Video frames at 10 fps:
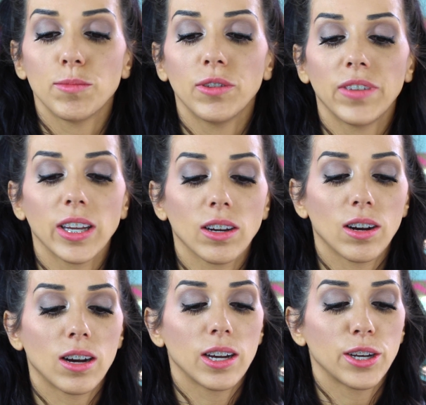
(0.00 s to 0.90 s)
Moving
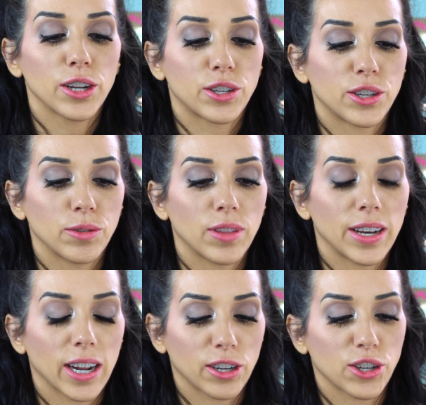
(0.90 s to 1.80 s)
on to the
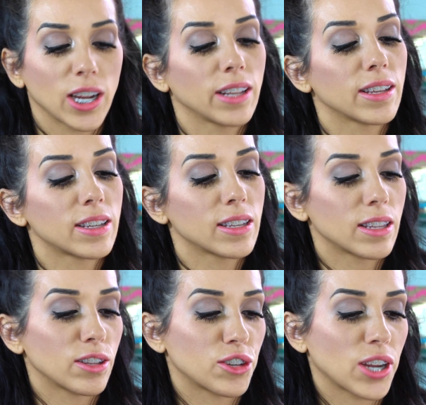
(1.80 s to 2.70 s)
next shade. This is
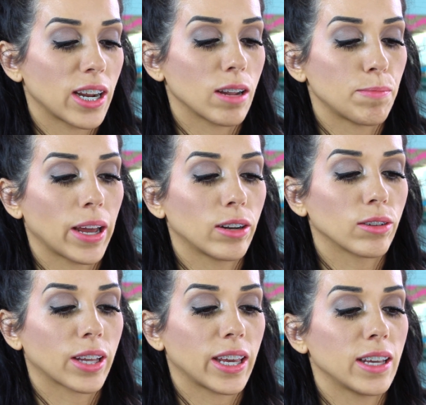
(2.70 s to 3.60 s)
in the shade
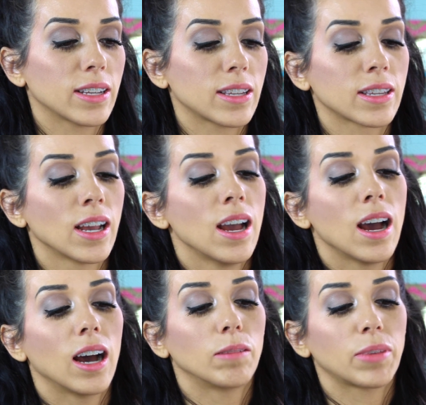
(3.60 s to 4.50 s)
Petal Kiss.
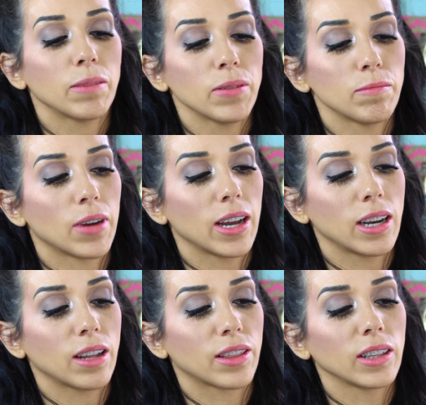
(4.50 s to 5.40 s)
Um, keep in mind the